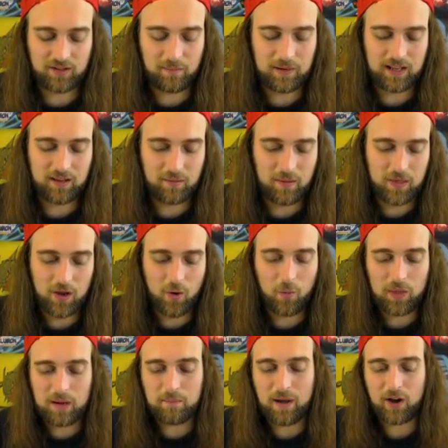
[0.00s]
I mean, the, the,
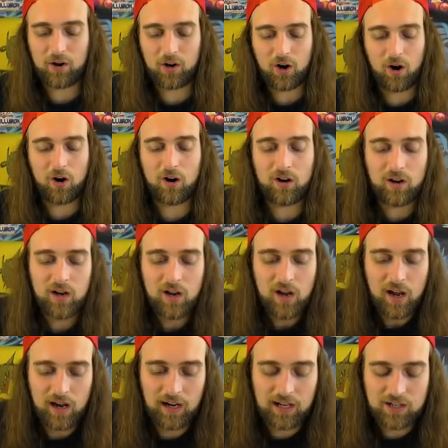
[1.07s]
only better card
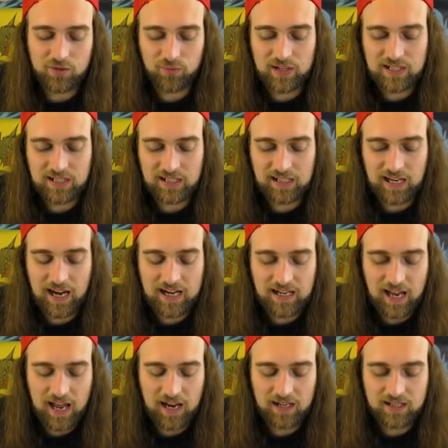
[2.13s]
against Reasoning Gate
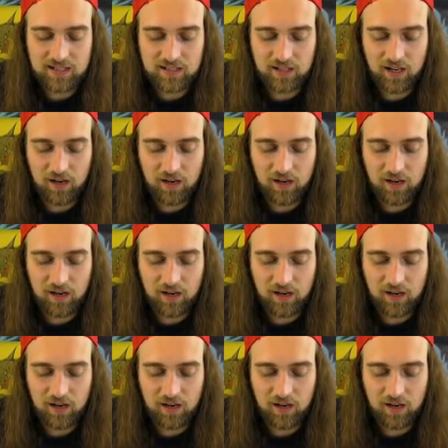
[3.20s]
decks,